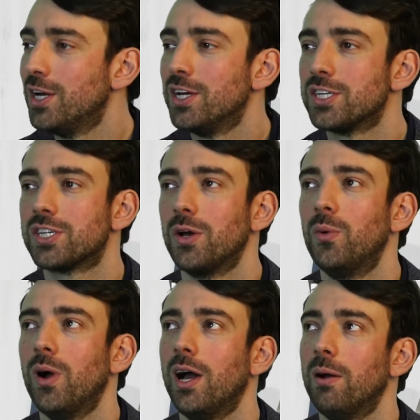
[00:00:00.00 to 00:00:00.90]
So
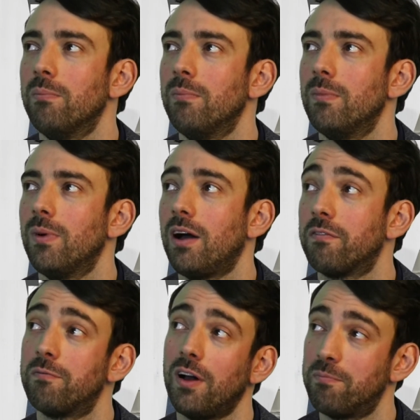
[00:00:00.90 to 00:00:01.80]

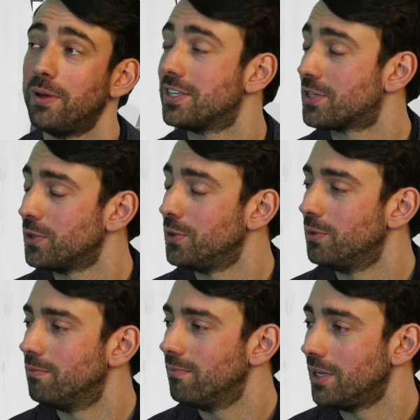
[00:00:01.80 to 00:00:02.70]
I've been
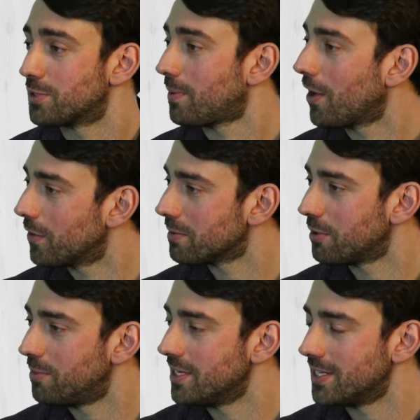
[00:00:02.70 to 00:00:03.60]
to Inspire at
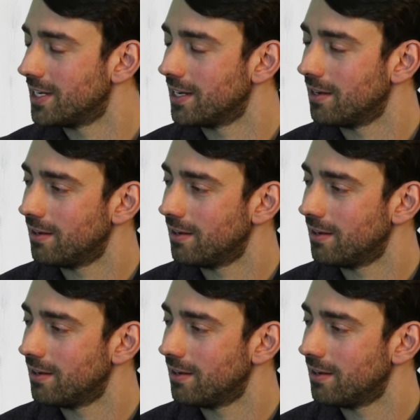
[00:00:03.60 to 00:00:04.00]
WPC